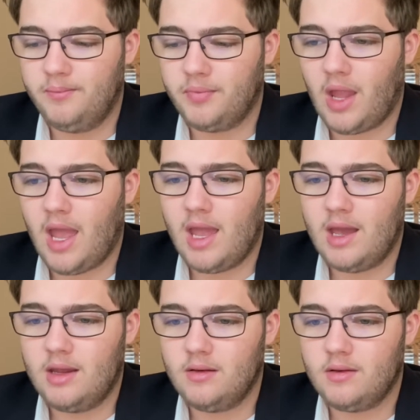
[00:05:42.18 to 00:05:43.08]

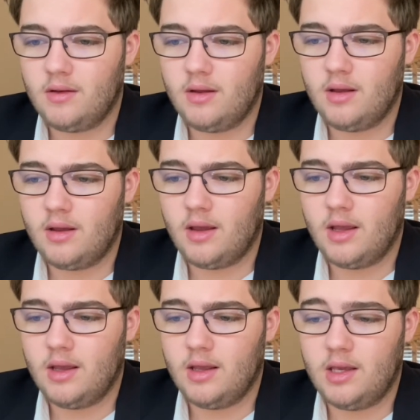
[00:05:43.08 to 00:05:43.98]
And
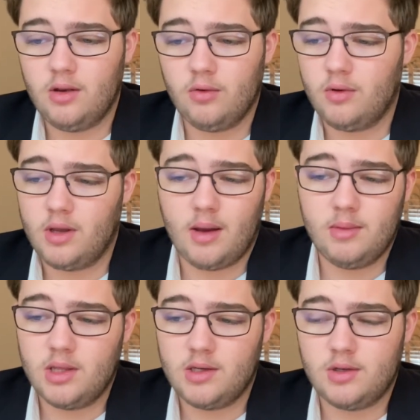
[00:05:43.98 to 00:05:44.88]
here, I
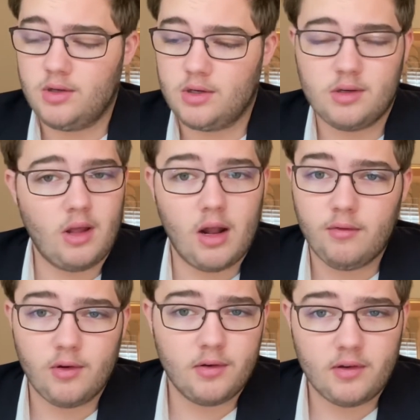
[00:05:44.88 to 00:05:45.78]
mean, this is just not a
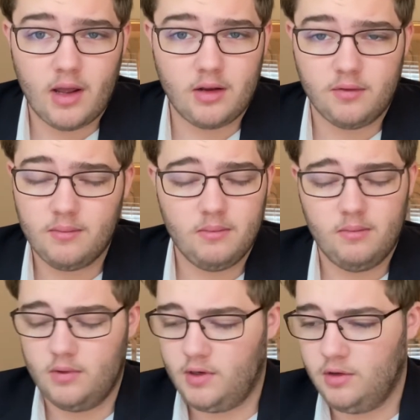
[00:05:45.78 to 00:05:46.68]
very
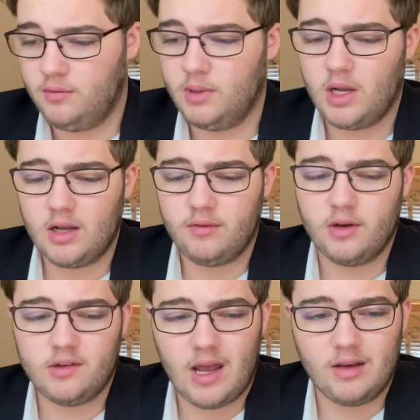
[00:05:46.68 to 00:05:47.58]
not a very
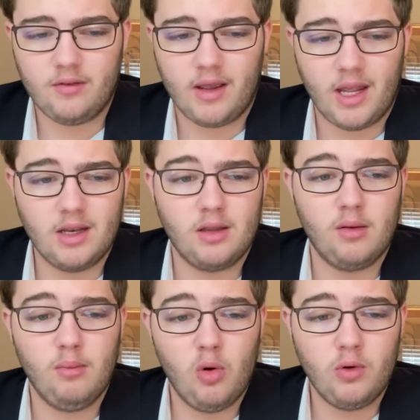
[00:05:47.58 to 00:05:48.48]
satisfying ending. The
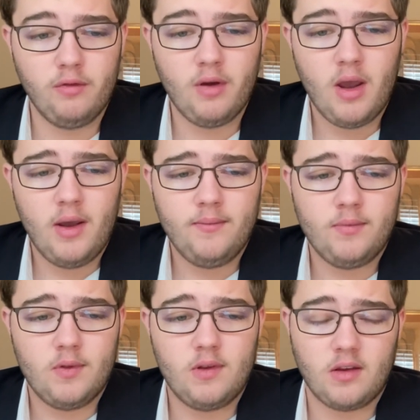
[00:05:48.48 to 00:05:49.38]
motive
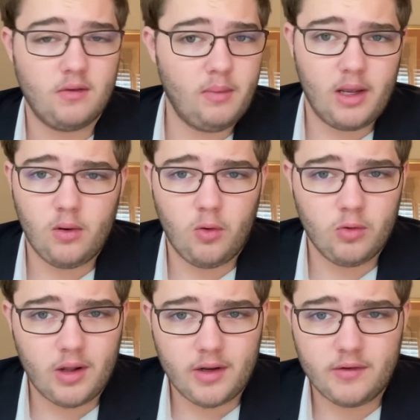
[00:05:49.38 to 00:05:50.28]
doesn't make a whole
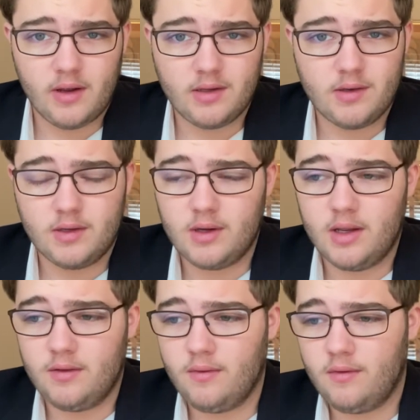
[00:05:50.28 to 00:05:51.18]
lot of sense.
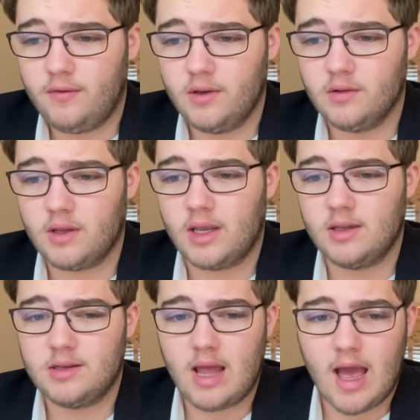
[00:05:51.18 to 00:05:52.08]
It feels like
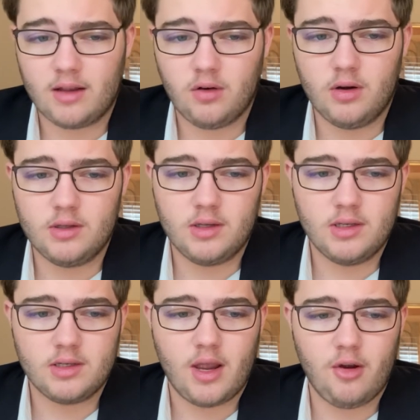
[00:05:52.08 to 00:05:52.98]
it's tacked on to
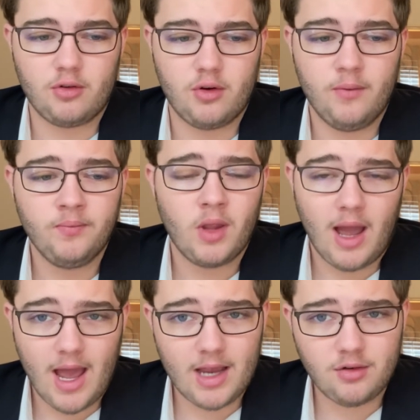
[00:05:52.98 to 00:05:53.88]
this character.
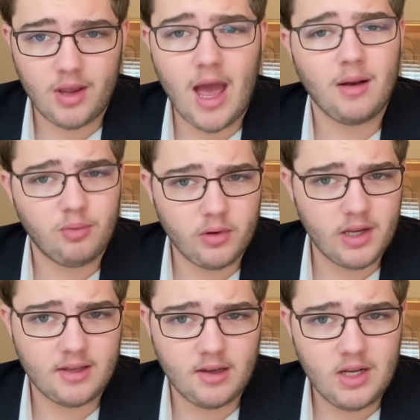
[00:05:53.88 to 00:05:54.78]
I actually had
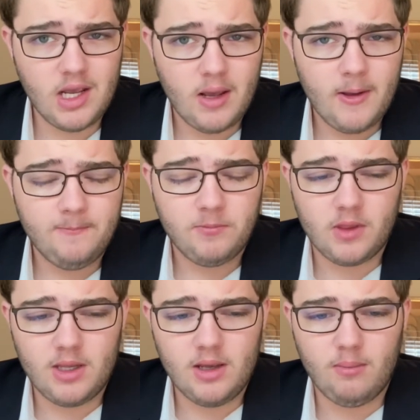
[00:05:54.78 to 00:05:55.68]
predicted
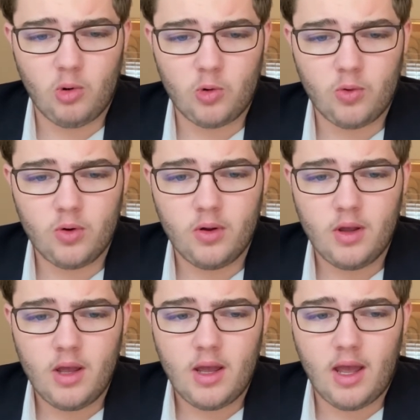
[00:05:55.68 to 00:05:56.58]
the murderer,
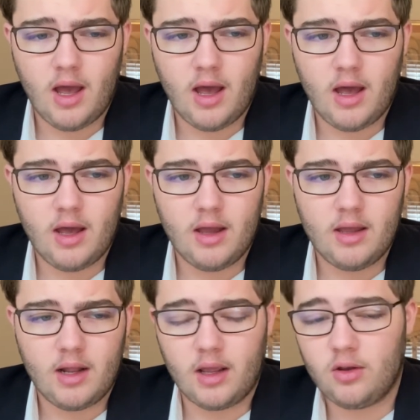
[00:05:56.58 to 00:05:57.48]

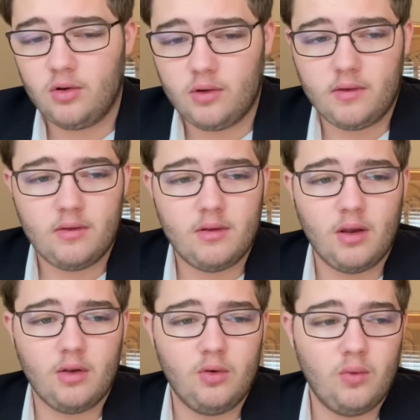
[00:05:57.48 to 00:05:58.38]
and I could
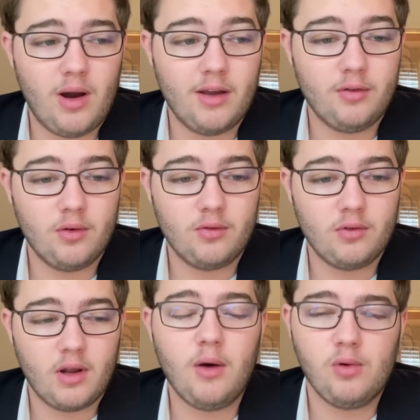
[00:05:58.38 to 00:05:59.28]
tell you why if you're
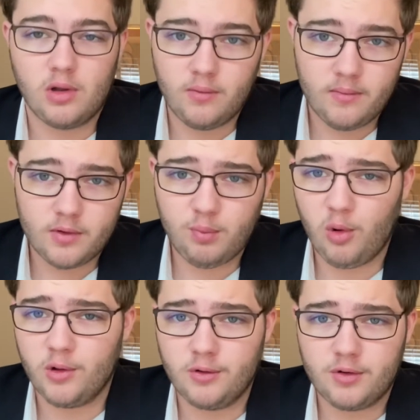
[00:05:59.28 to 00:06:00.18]
interested. I will.
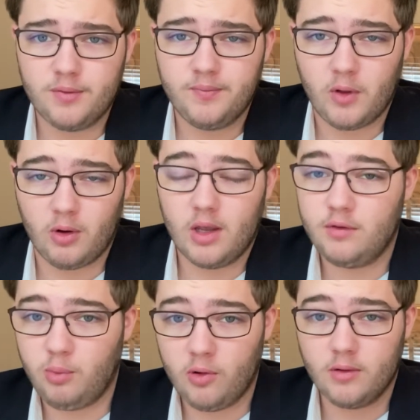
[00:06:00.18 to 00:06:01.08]
Spoilers. Okay,
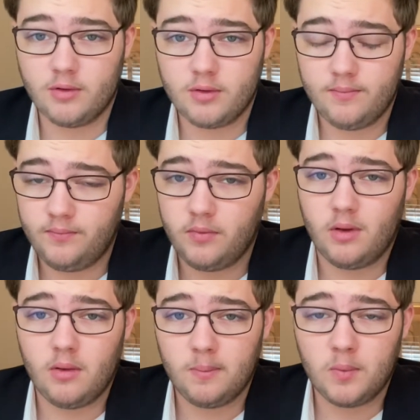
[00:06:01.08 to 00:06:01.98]
spoilers.
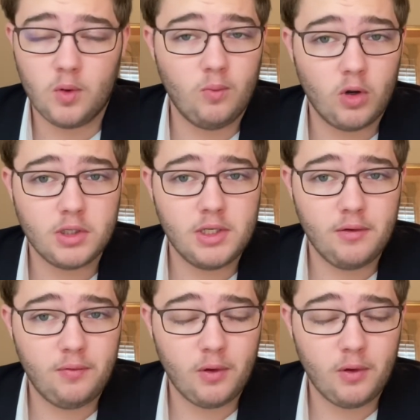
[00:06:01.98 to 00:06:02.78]
If you want to see the film,